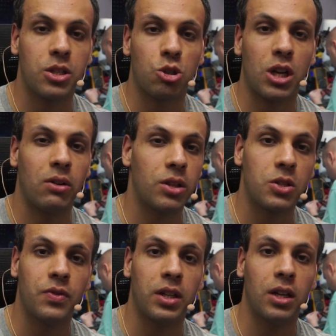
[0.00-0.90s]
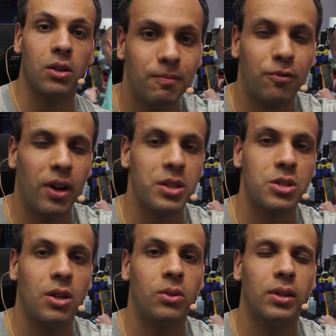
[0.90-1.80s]
Share this video. Friends
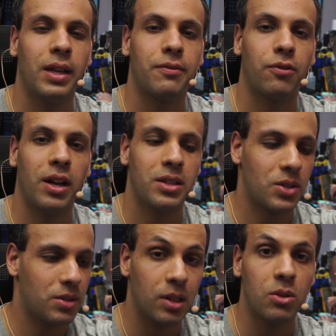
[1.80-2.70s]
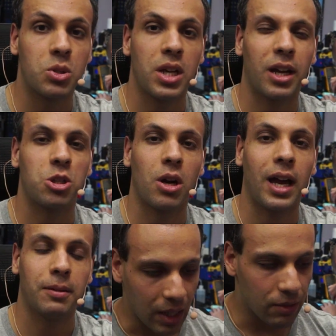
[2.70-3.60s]
don't let friends use
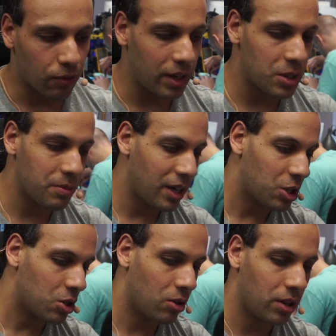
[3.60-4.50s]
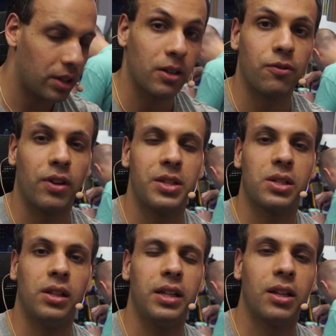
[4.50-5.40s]
TekDry. Friends make sure that their friends
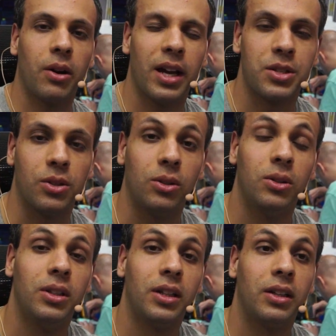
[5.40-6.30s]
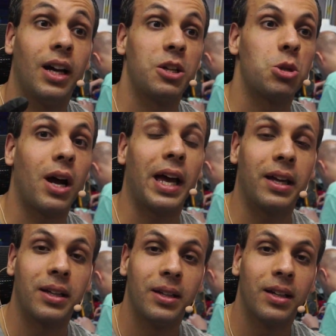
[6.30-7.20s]
clean their asshole, not dry it.
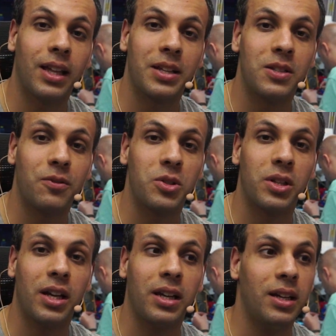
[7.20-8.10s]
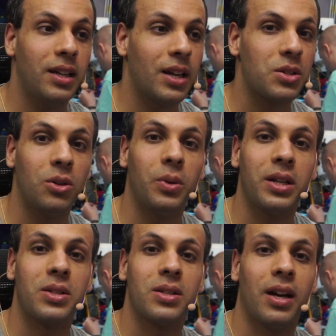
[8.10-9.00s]
That's it for today, and as
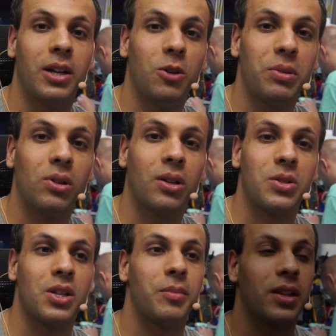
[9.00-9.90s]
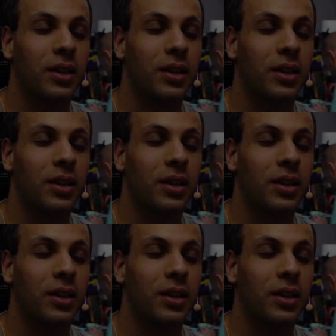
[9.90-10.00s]
always, I hope you learned something.